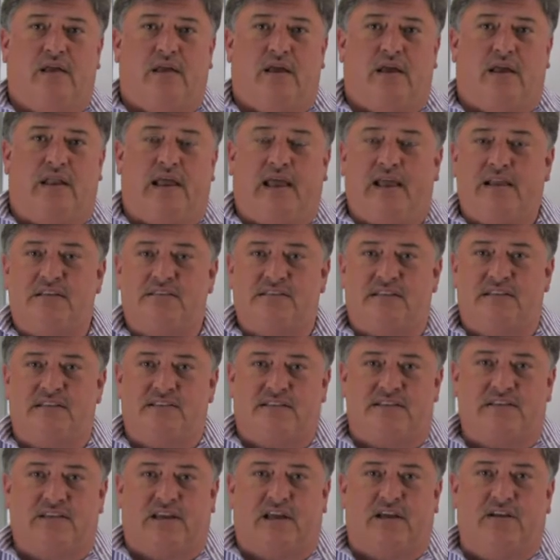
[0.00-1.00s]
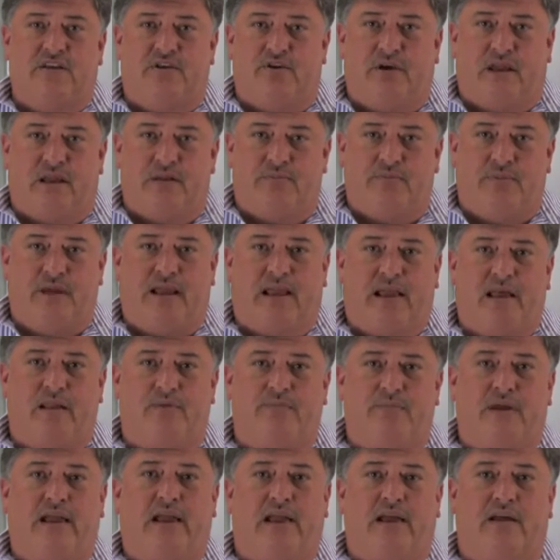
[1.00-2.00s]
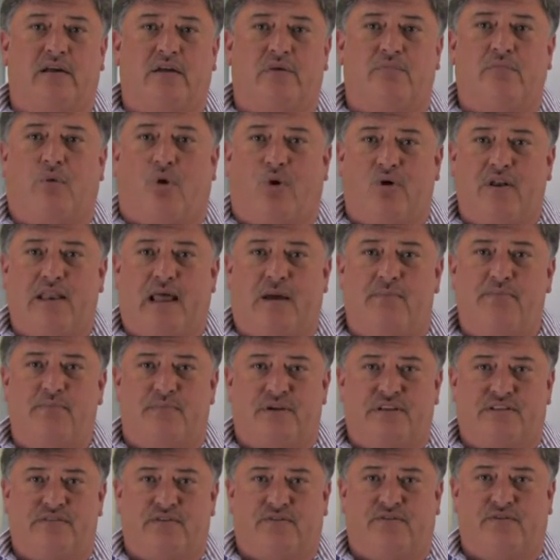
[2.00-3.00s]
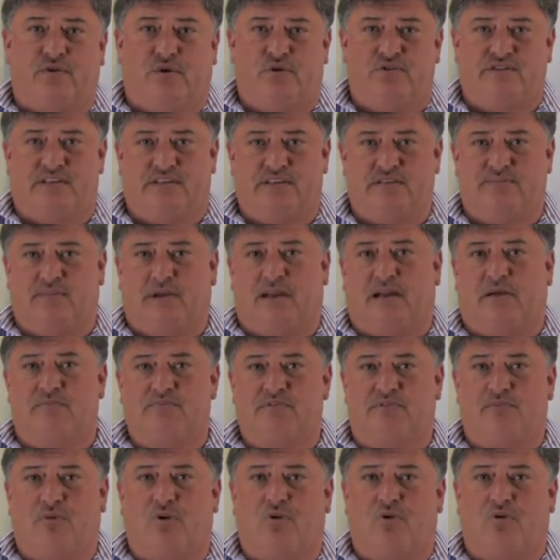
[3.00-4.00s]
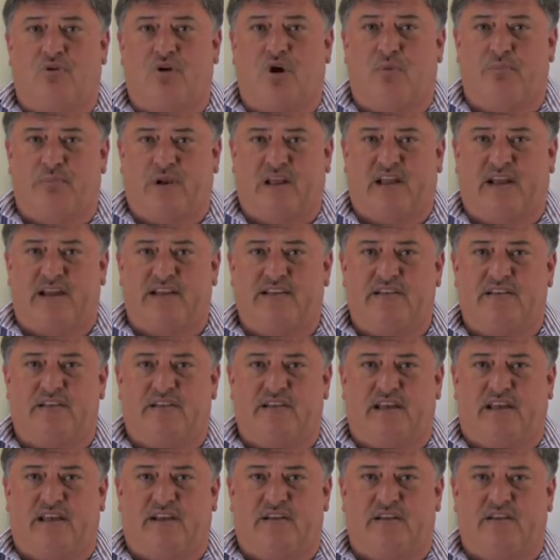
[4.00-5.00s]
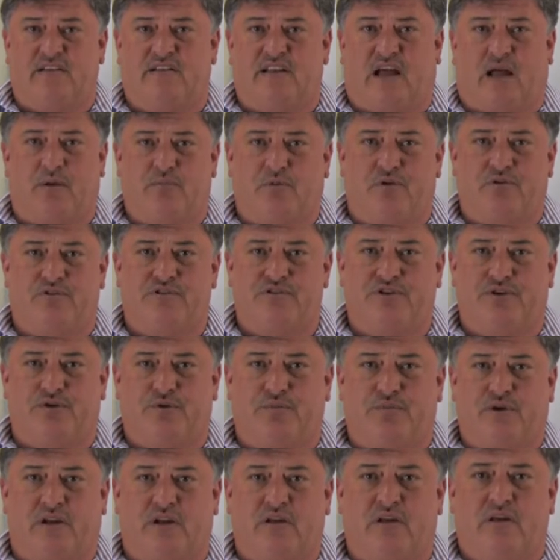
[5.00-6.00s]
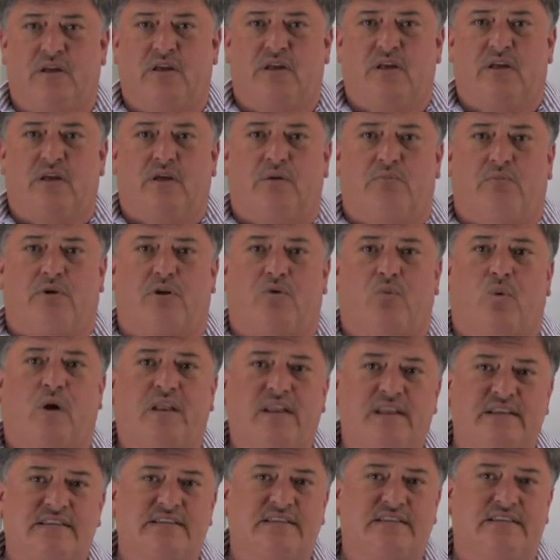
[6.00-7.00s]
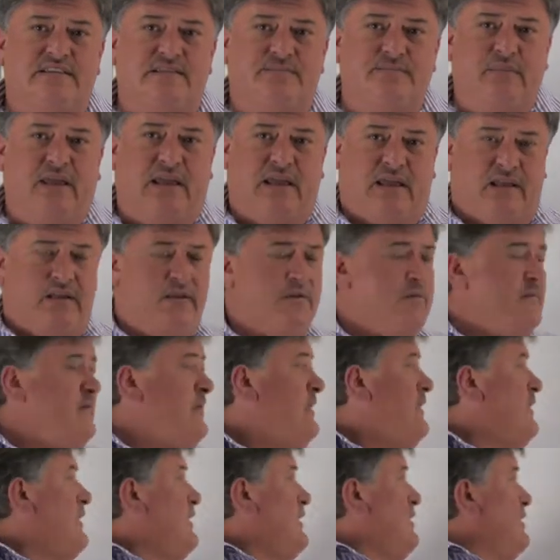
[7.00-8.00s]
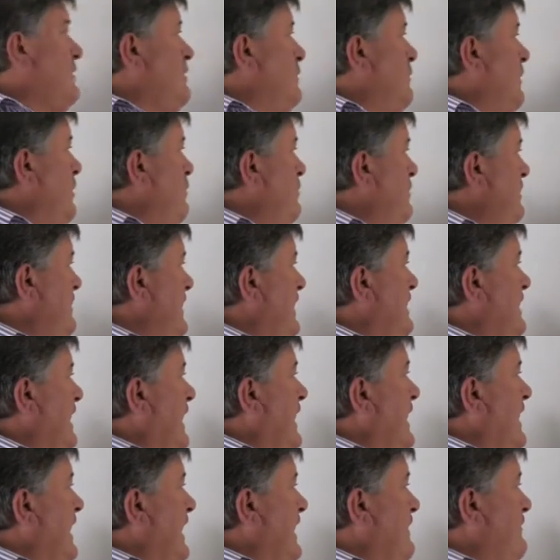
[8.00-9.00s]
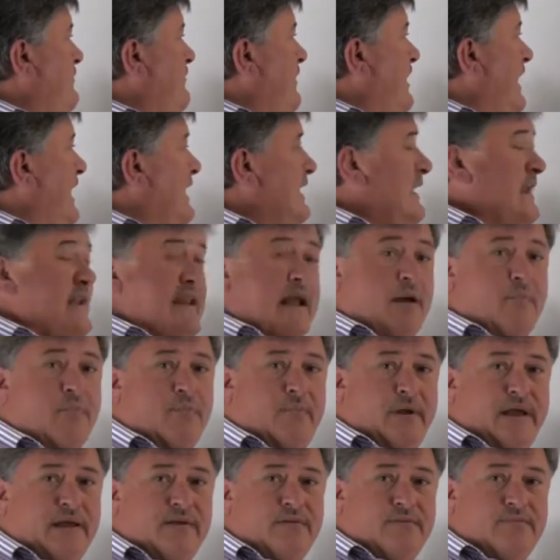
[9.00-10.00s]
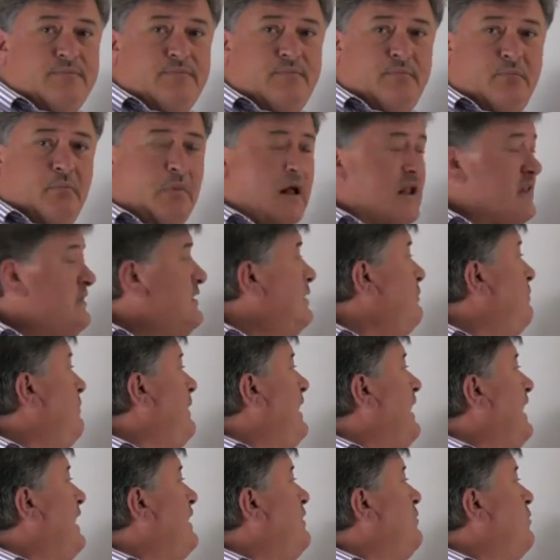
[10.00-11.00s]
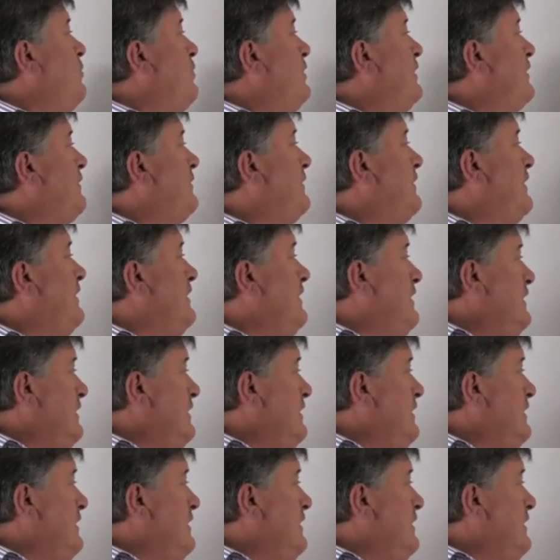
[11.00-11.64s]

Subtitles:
And as this is going to get bigger and bigger and more numbers, of course, this becomes more complicated and time-consuming. But what does this mean? The moment that I have any number multiply with